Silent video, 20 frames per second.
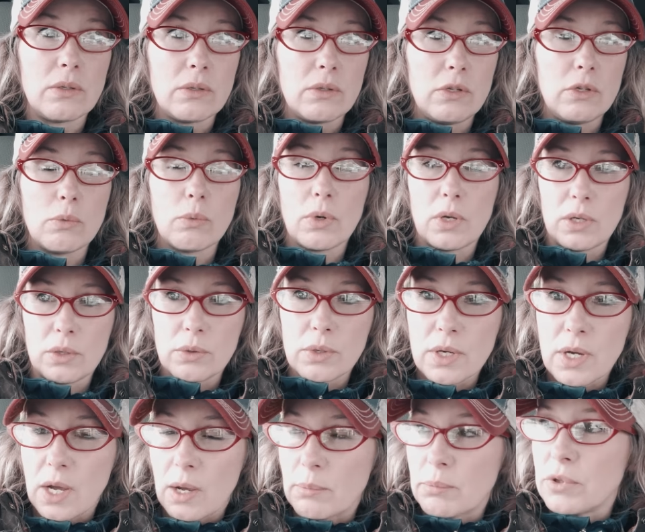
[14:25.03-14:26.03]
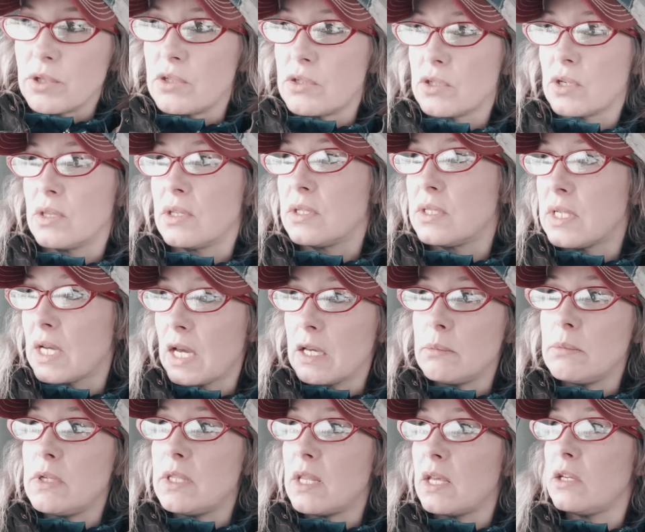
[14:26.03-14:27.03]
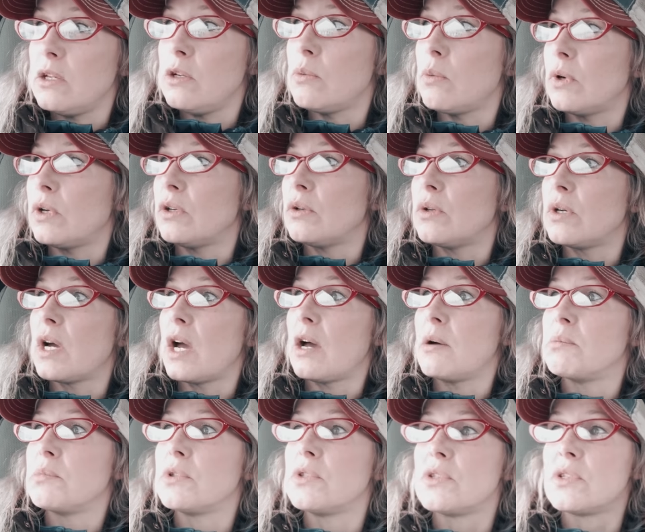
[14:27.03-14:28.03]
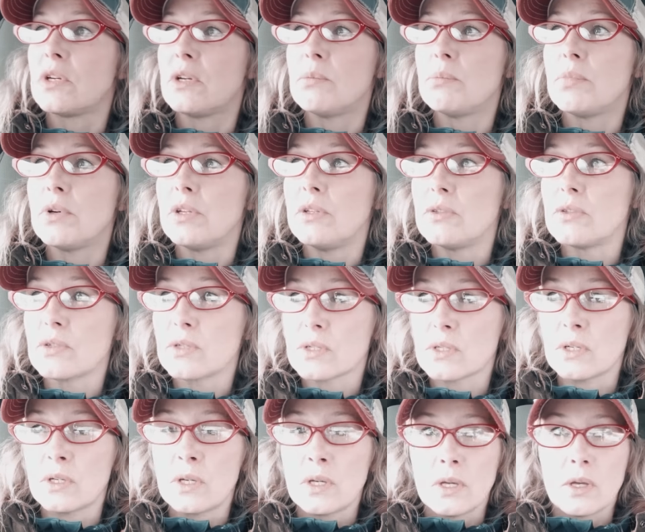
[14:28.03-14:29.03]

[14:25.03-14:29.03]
you want to accomplish and the timing that you want to accomplish it, but just